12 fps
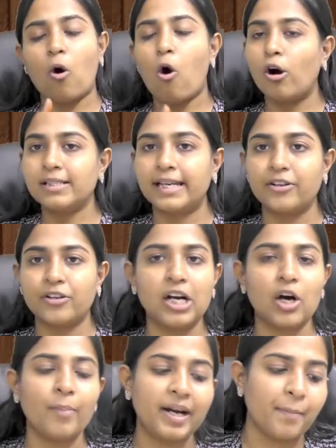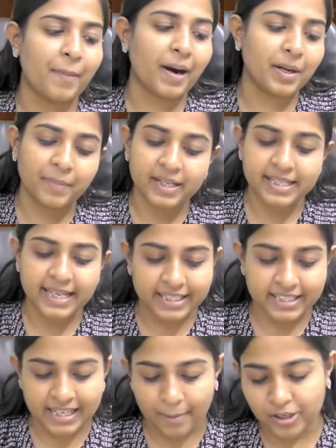central government departments and
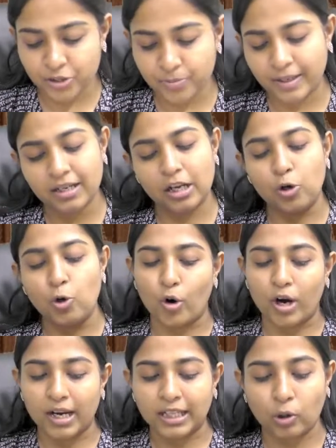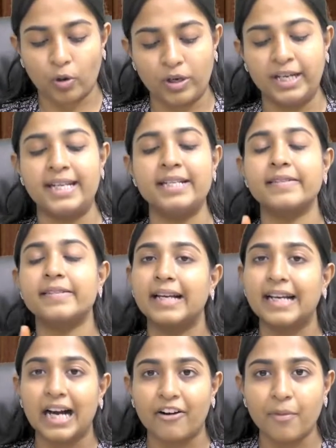establishment, local authorities,
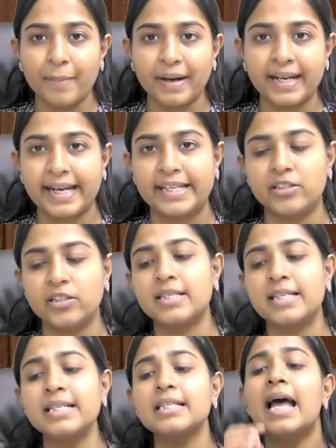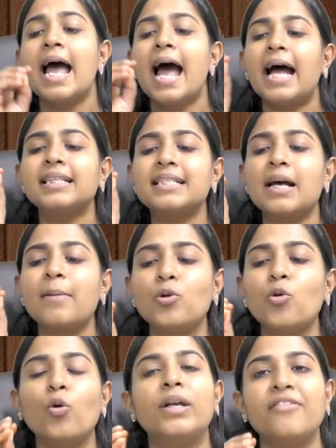government agencies, and some
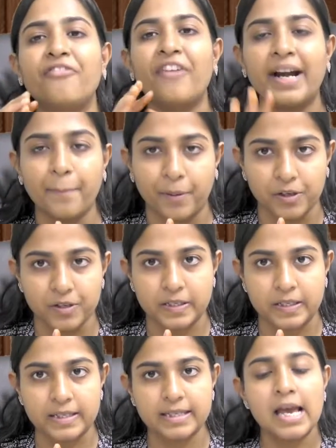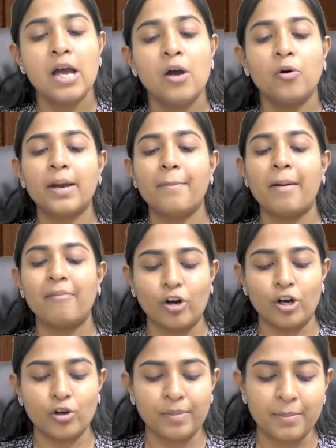notified persons. Okay, ma'am, what do you
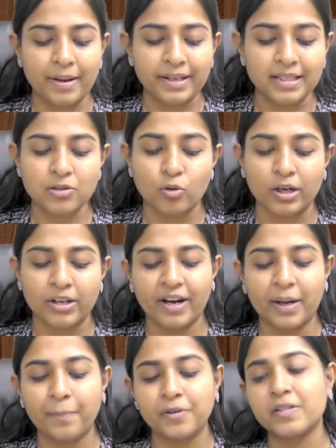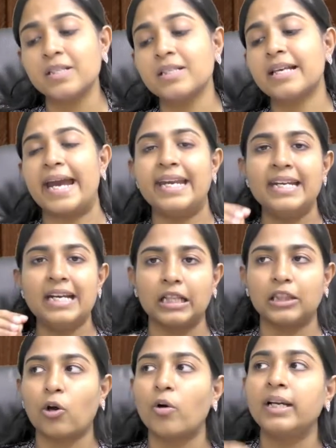mean by these notified persons? Any
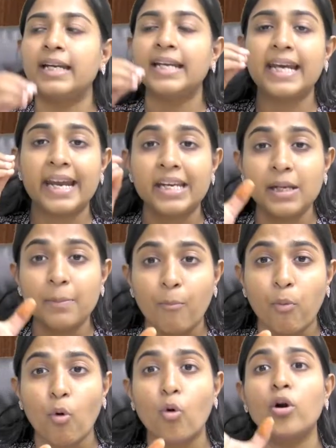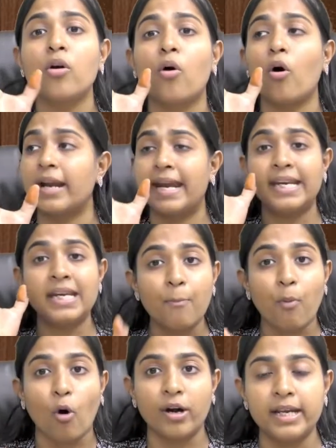authority, any board or any
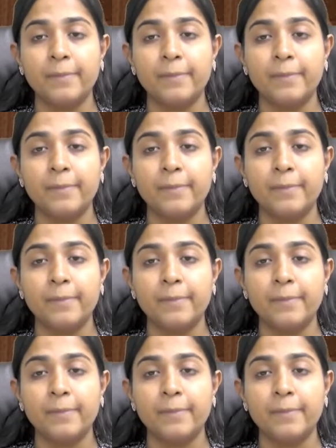body